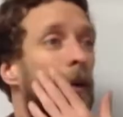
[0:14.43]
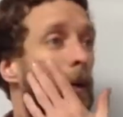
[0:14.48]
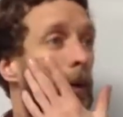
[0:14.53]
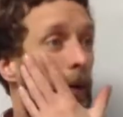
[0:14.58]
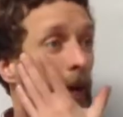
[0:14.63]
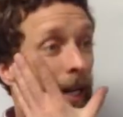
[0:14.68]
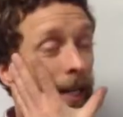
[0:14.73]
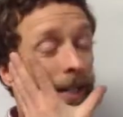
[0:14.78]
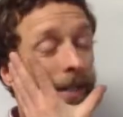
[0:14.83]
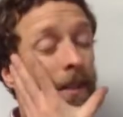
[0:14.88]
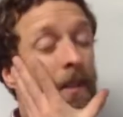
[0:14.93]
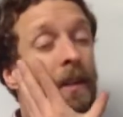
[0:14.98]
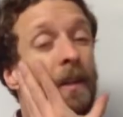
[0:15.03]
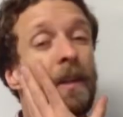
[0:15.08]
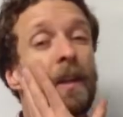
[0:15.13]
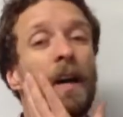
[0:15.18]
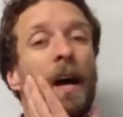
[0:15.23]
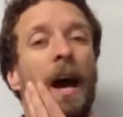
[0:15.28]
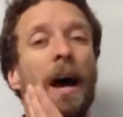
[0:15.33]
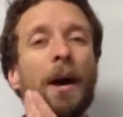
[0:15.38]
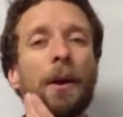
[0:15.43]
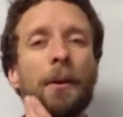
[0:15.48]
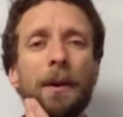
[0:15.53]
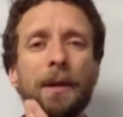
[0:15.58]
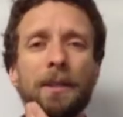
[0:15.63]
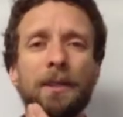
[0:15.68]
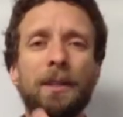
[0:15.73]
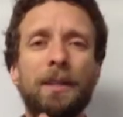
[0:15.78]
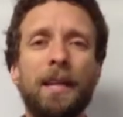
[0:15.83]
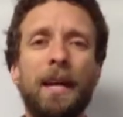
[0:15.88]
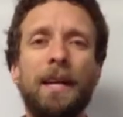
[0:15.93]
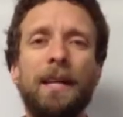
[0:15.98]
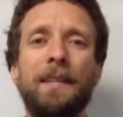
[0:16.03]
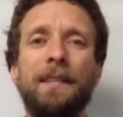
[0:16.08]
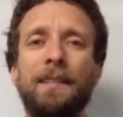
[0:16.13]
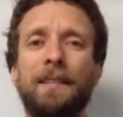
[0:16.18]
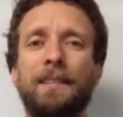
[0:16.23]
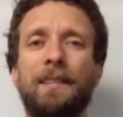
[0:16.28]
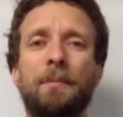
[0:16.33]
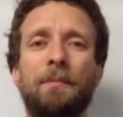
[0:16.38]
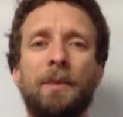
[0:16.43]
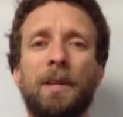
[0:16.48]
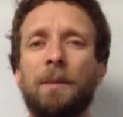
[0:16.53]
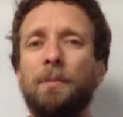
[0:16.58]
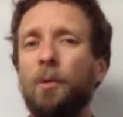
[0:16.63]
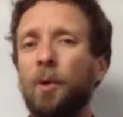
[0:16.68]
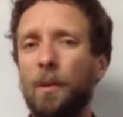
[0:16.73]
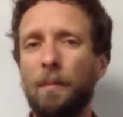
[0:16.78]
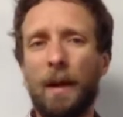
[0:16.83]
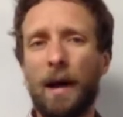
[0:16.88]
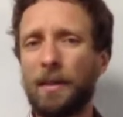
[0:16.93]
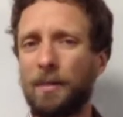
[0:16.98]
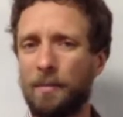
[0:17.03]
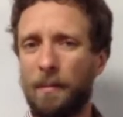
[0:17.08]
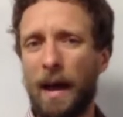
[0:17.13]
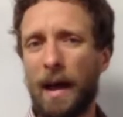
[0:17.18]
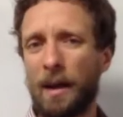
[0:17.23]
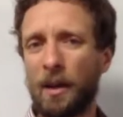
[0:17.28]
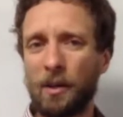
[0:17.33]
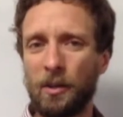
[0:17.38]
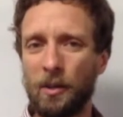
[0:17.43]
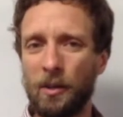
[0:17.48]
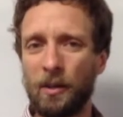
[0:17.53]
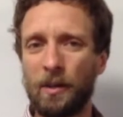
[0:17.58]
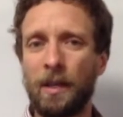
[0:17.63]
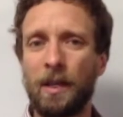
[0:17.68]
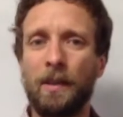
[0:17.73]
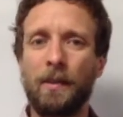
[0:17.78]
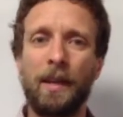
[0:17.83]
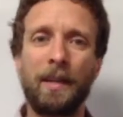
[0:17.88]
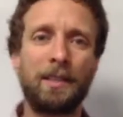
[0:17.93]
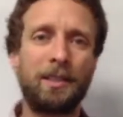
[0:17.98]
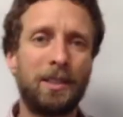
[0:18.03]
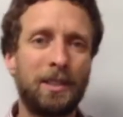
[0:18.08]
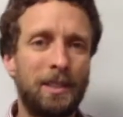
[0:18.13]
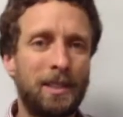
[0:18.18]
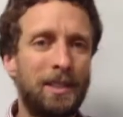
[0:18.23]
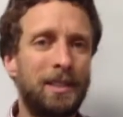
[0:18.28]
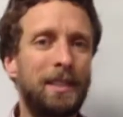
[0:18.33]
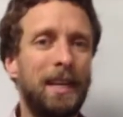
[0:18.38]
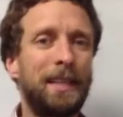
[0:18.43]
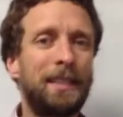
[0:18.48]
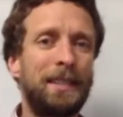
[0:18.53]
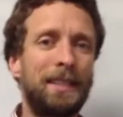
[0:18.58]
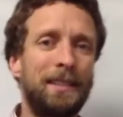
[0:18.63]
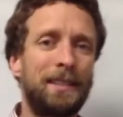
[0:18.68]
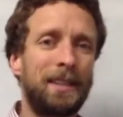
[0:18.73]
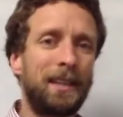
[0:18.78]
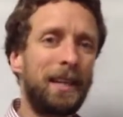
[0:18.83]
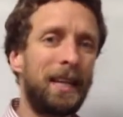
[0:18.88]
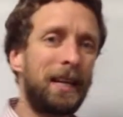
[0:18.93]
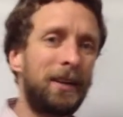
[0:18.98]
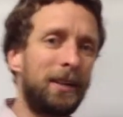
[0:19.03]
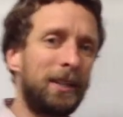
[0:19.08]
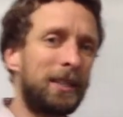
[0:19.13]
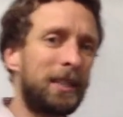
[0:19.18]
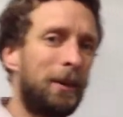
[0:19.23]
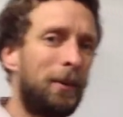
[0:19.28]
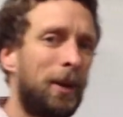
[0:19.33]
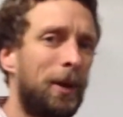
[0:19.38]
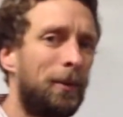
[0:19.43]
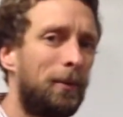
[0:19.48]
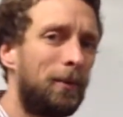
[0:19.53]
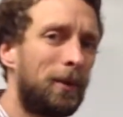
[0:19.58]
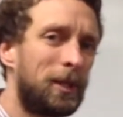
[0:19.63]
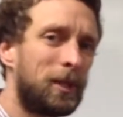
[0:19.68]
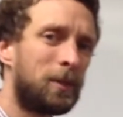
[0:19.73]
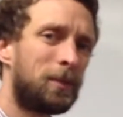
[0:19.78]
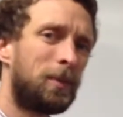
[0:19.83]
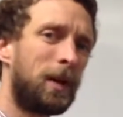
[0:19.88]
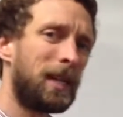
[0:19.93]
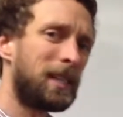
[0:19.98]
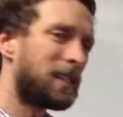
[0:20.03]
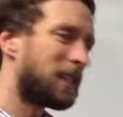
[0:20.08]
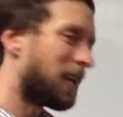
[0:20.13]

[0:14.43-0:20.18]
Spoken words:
Great. How do I turn that into something more mathematical? That's just the sentence in English. I want to express